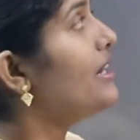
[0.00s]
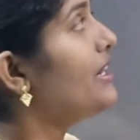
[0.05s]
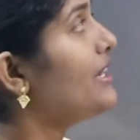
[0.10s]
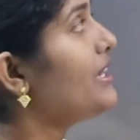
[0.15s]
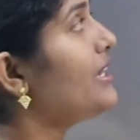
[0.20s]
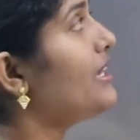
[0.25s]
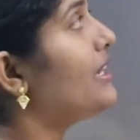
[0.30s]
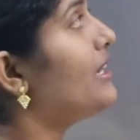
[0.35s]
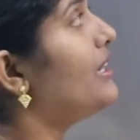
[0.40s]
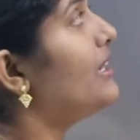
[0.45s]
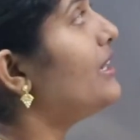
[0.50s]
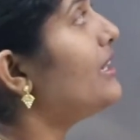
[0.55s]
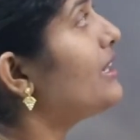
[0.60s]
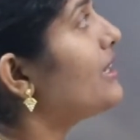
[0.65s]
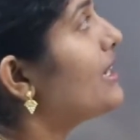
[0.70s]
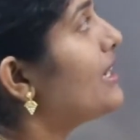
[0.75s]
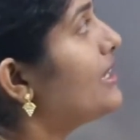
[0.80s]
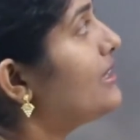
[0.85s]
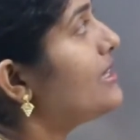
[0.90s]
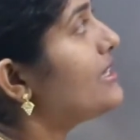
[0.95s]
Here
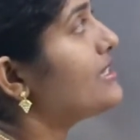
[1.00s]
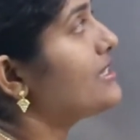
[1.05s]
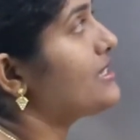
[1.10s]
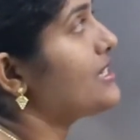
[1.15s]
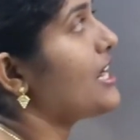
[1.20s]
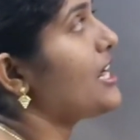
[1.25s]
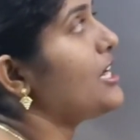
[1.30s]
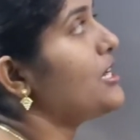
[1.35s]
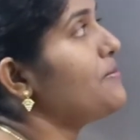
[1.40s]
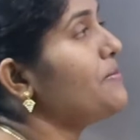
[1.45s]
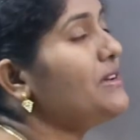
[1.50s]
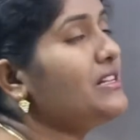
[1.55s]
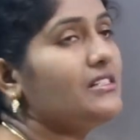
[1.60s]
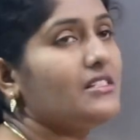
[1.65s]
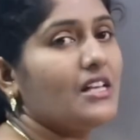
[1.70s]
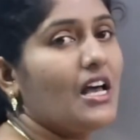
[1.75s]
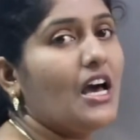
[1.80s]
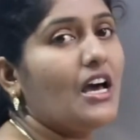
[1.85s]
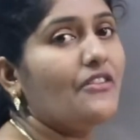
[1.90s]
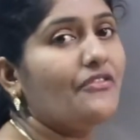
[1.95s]
the
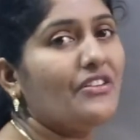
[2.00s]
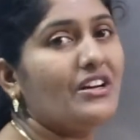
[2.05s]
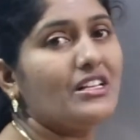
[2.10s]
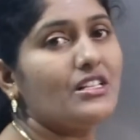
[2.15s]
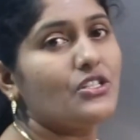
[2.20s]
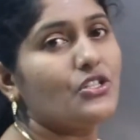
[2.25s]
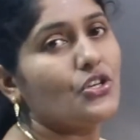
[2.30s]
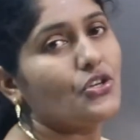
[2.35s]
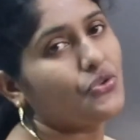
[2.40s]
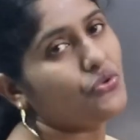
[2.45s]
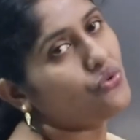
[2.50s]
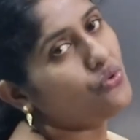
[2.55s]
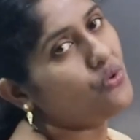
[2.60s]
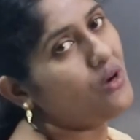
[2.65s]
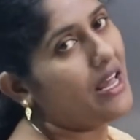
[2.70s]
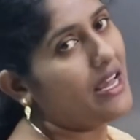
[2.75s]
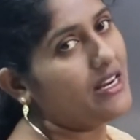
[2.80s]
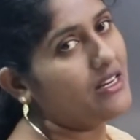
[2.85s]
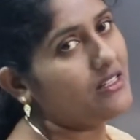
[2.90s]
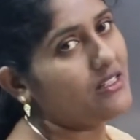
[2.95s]
statements are, first two
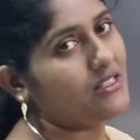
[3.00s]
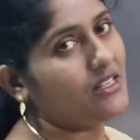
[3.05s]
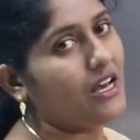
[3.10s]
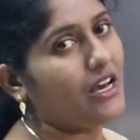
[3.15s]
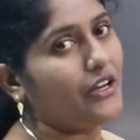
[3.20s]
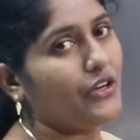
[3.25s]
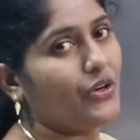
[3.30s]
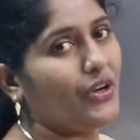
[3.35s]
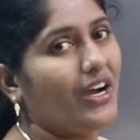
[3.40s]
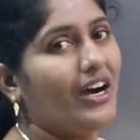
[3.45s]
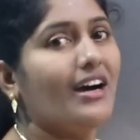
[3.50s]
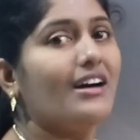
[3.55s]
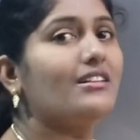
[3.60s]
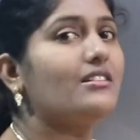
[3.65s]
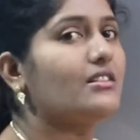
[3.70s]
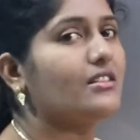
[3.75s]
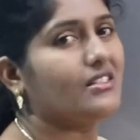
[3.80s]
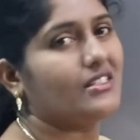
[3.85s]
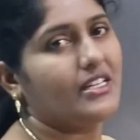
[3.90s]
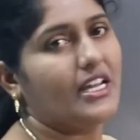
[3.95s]
lines are your
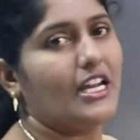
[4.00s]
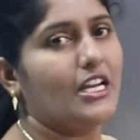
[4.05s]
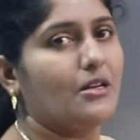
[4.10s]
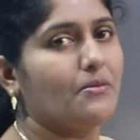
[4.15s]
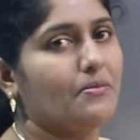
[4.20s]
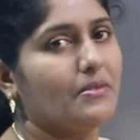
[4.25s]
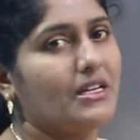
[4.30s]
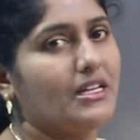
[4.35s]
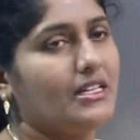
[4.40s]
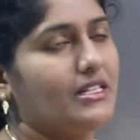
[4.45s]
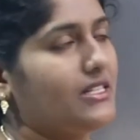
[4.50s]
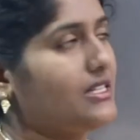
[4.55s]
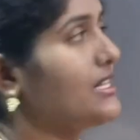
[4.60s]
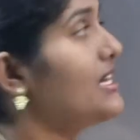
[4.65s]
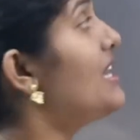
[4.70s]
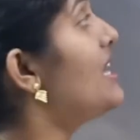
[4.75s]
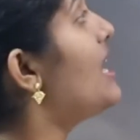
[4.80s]
statement